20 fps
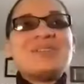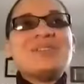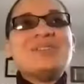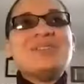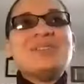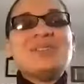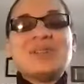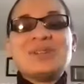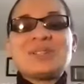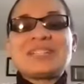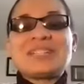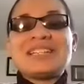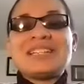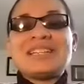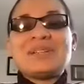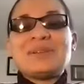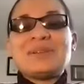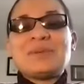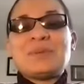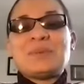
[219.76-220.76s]

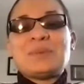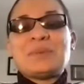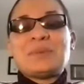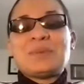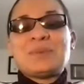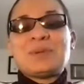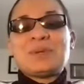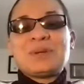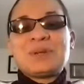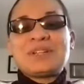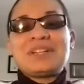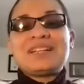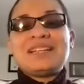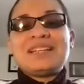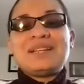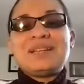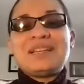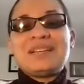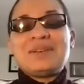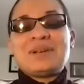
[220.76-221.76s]
usually
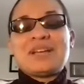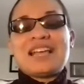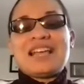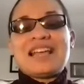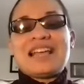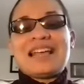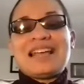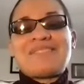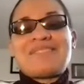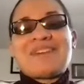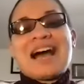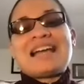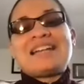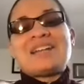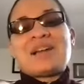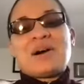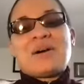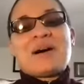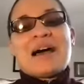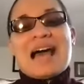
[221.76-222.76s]
if I
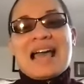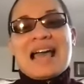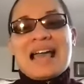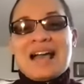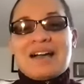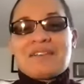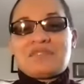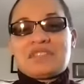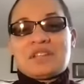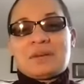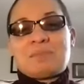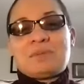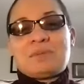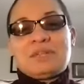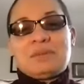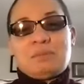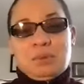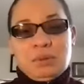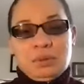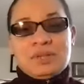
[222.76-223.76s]
know I have something
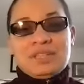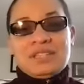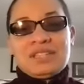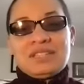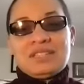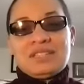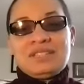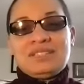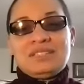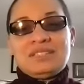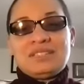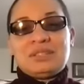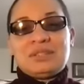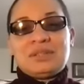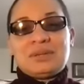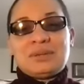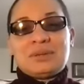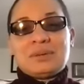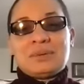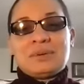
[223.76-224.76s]
important to
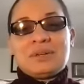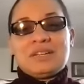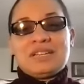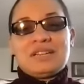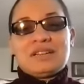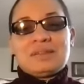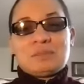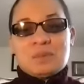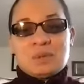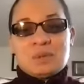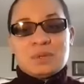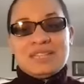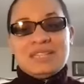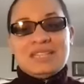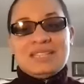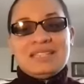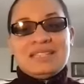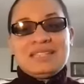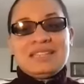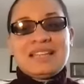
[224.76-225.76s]
do in the
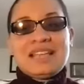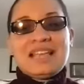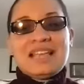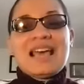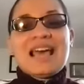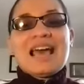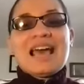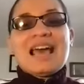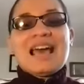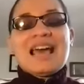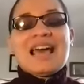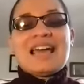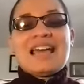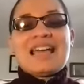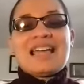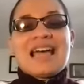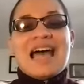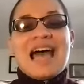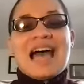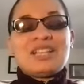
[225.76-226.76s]
morning,
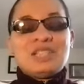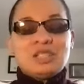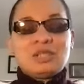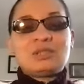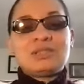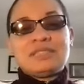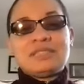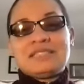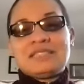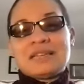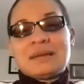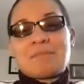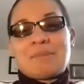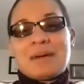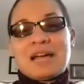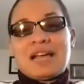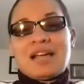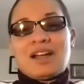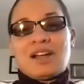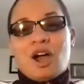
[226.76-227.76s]
I usually set
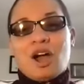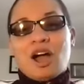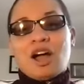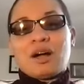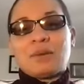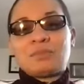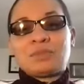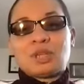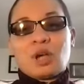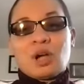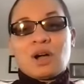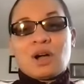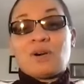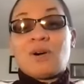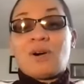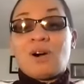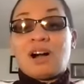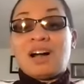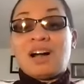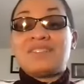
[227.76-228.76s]
my alarm to go
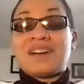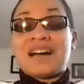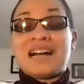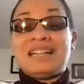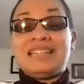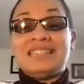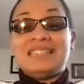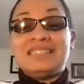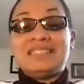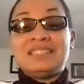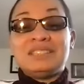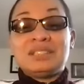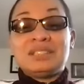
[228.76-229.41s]
off at least